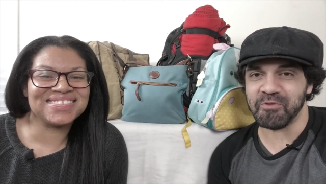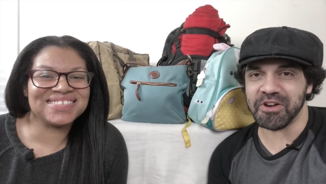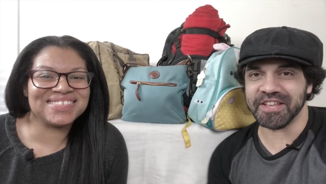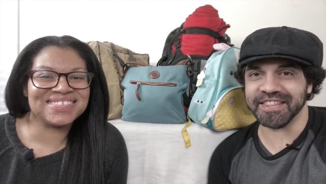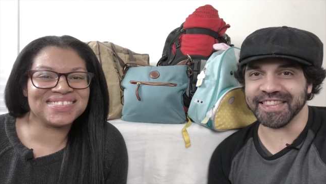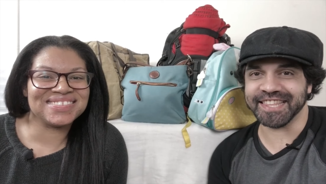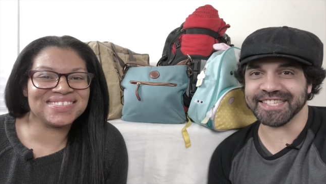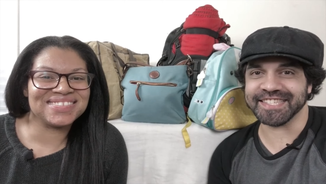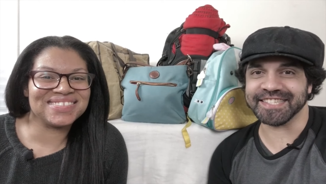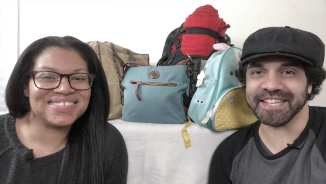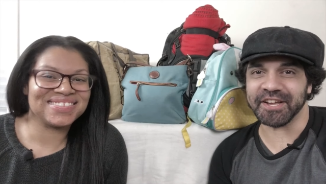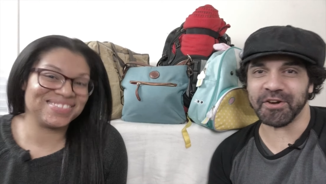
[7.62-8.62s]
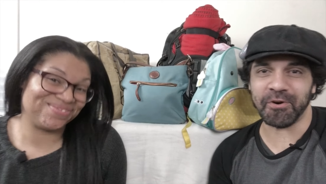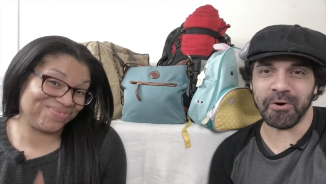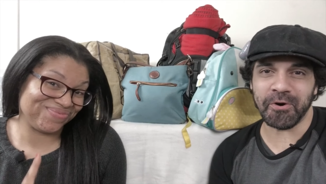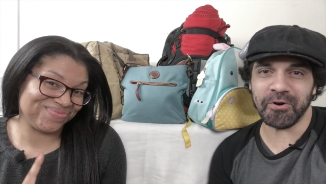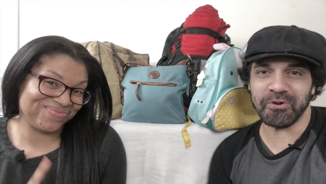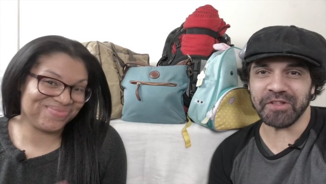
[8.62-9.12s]
Speaker 1: everyone. This is
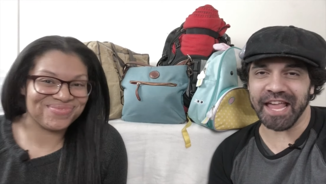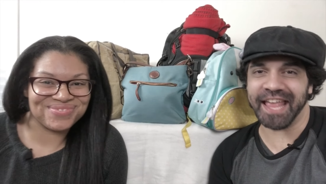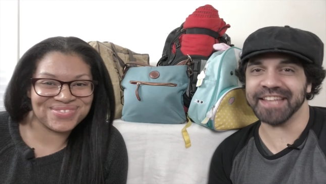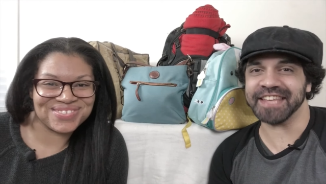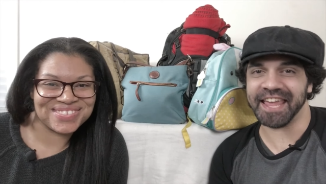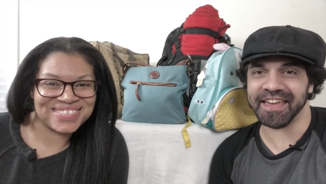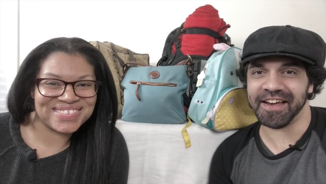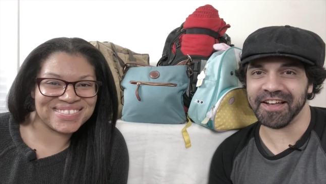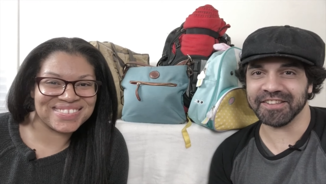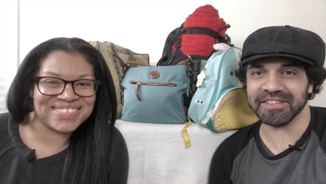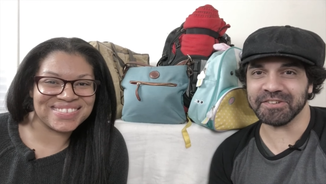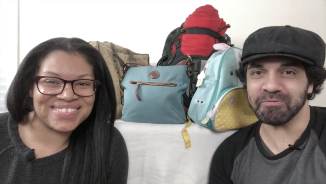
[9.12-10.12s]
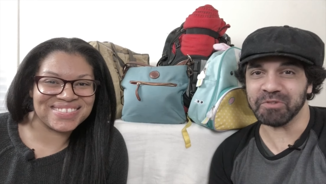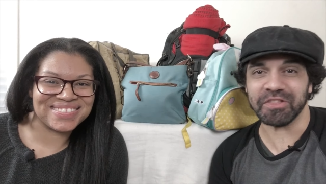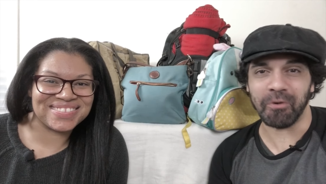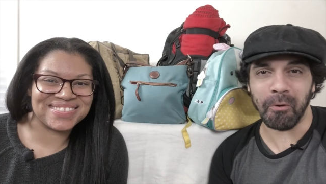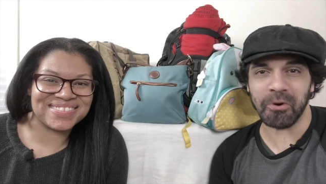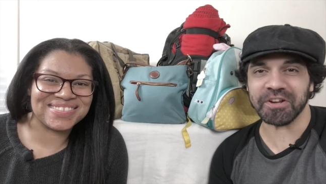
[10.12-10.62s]
Nicole and Keala
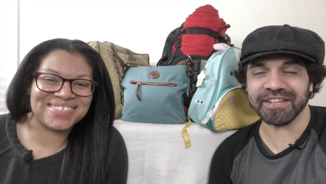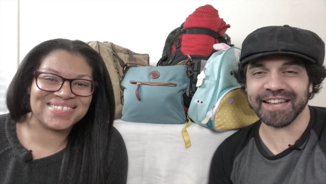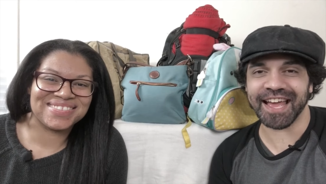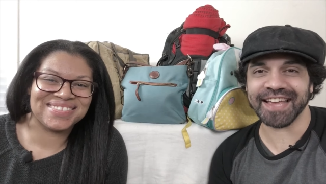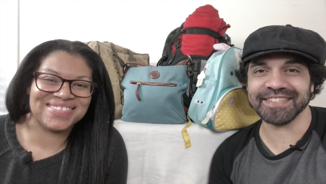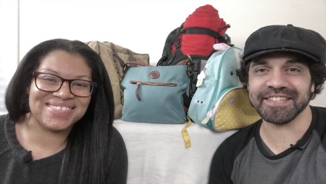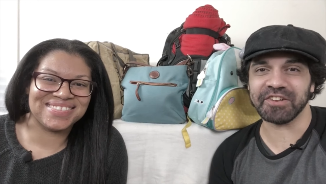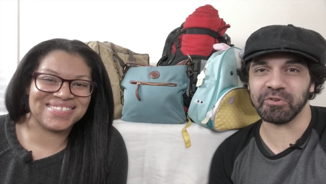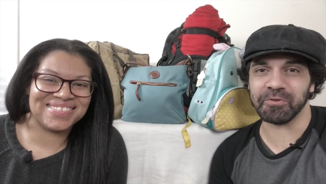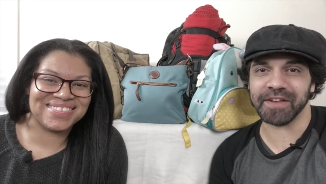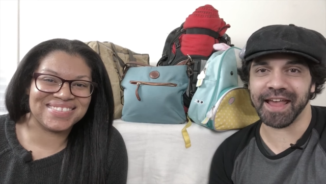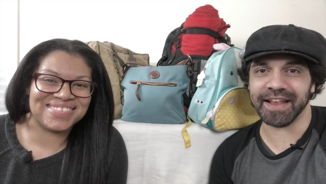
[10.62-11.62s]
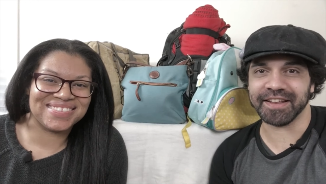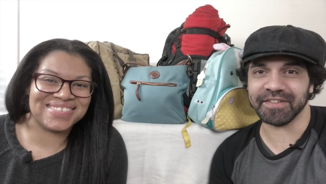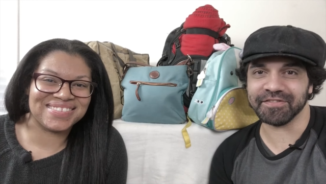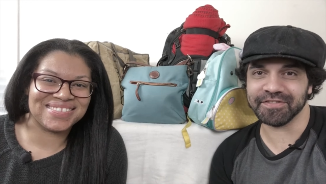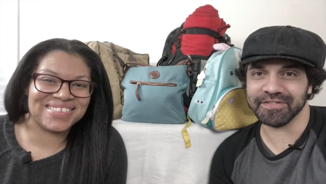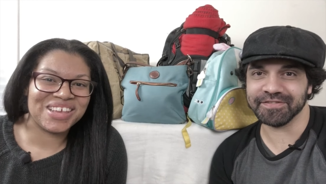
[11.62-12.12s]
with Organized and
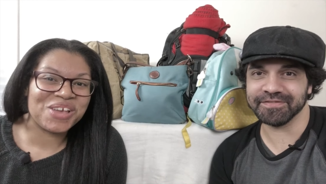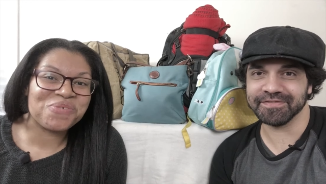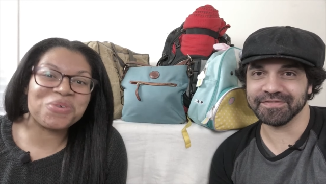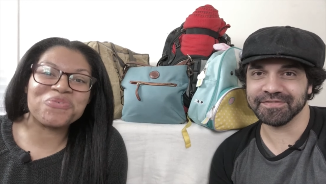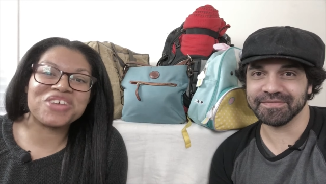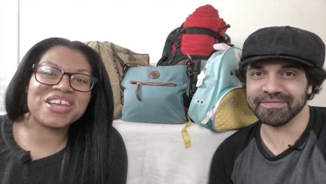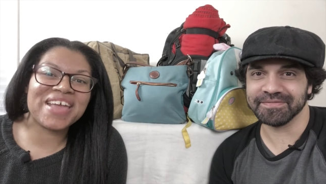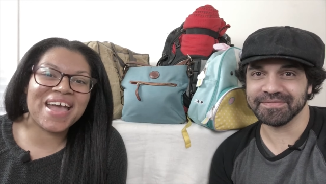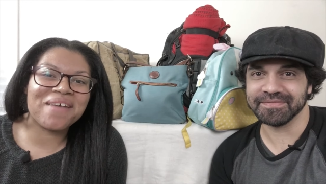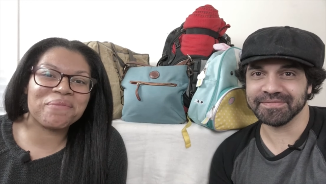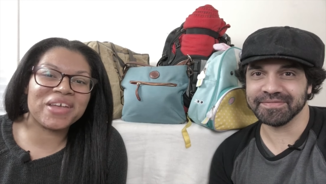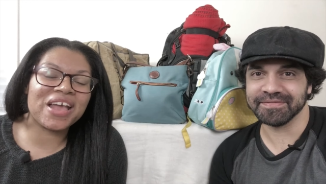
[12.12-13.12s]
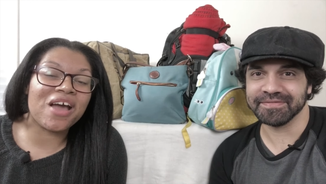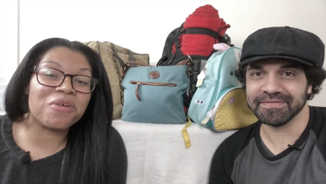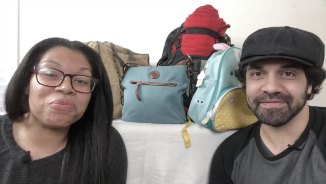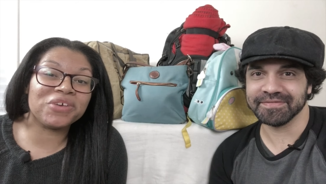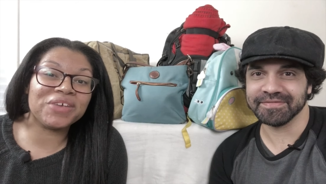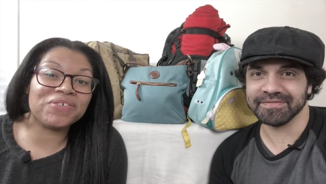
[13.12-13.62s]
Creative.
Speaker 2: We're recapping our
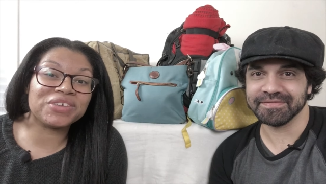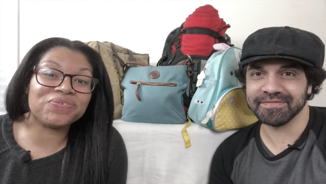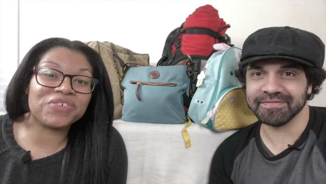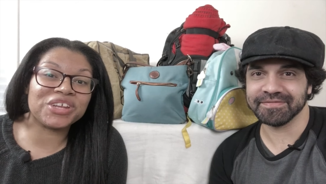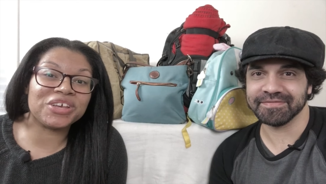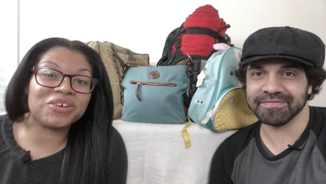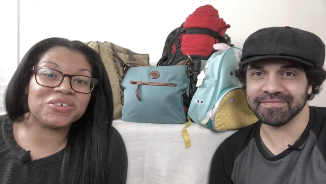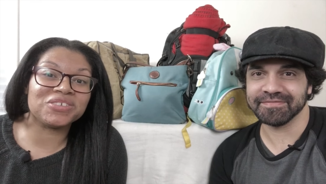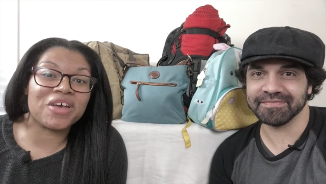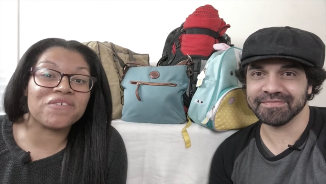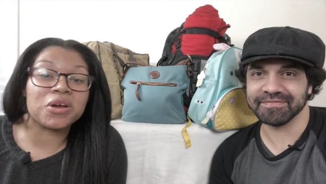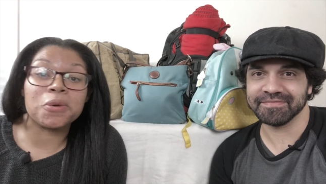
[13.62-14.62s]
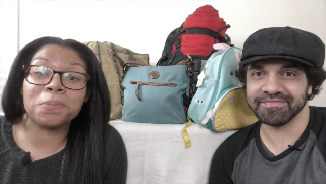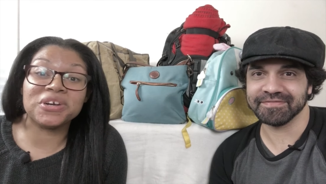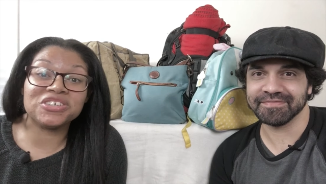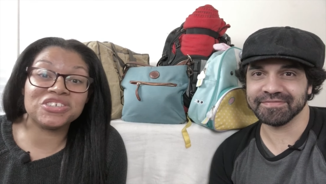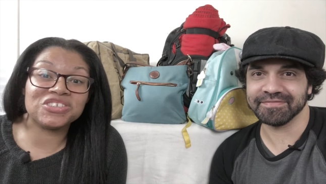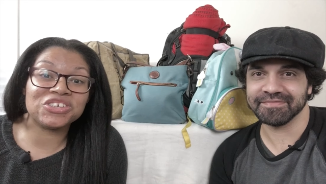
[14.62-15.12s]
previous videos of our
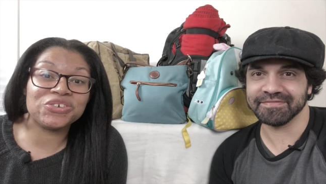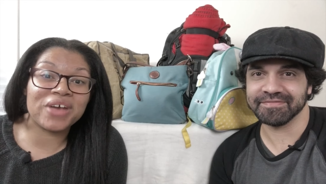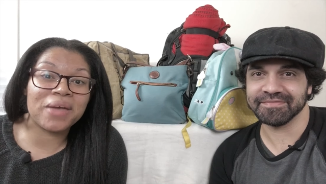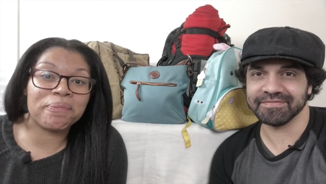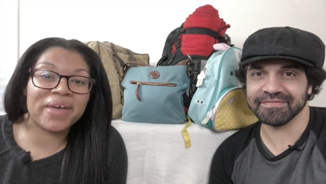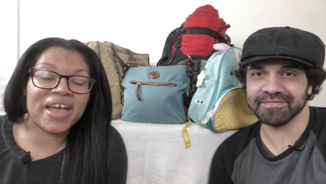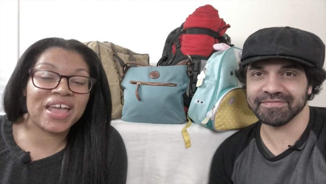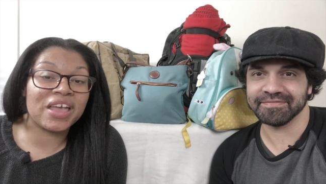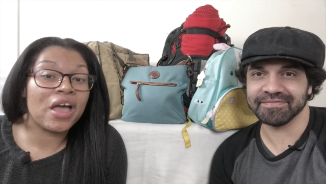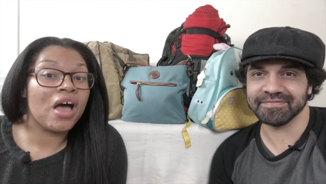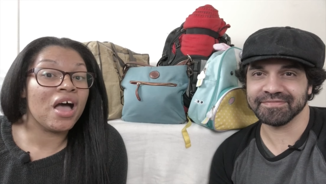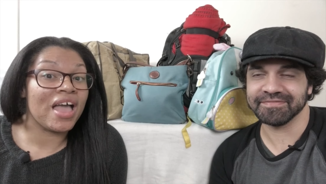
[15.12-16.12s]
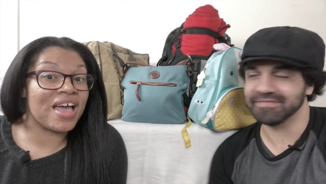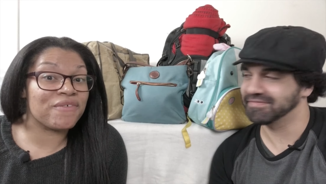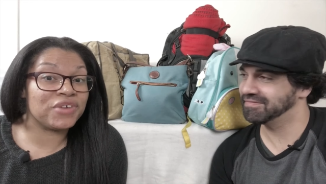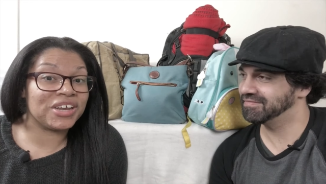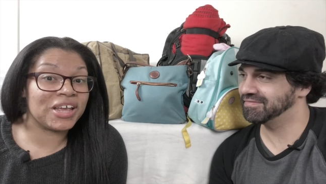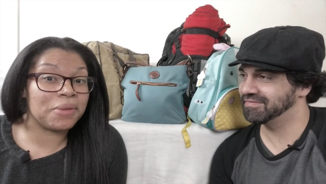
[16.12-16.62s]
emergency grab bag,
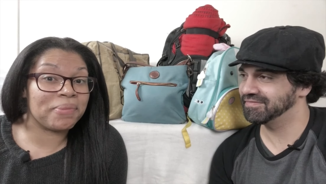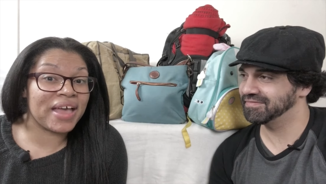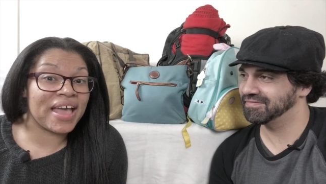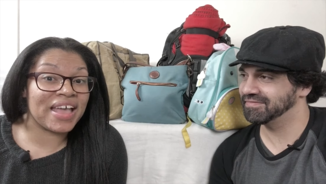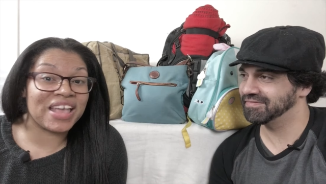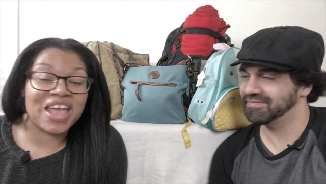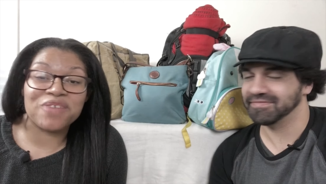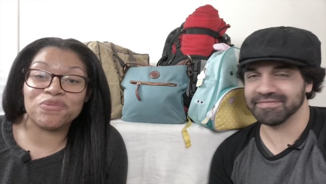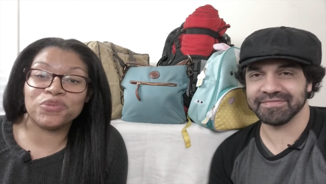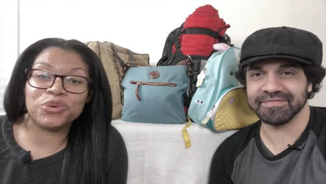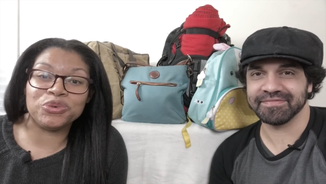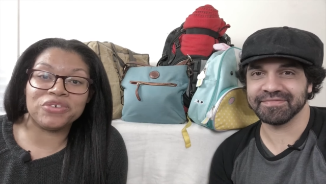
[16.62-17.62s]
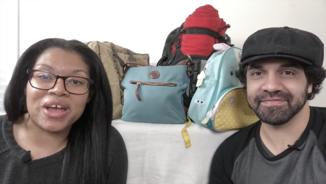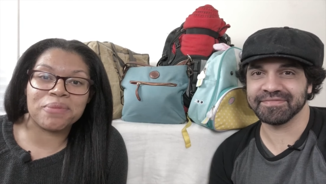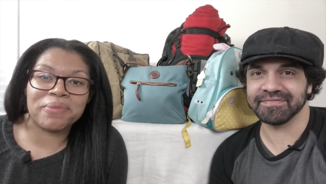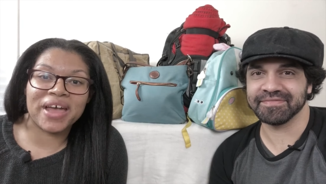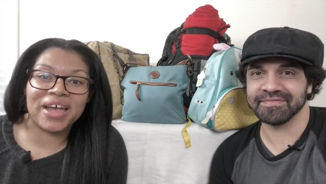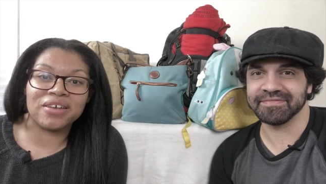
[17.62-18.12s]
everyday bag, and food grab bag.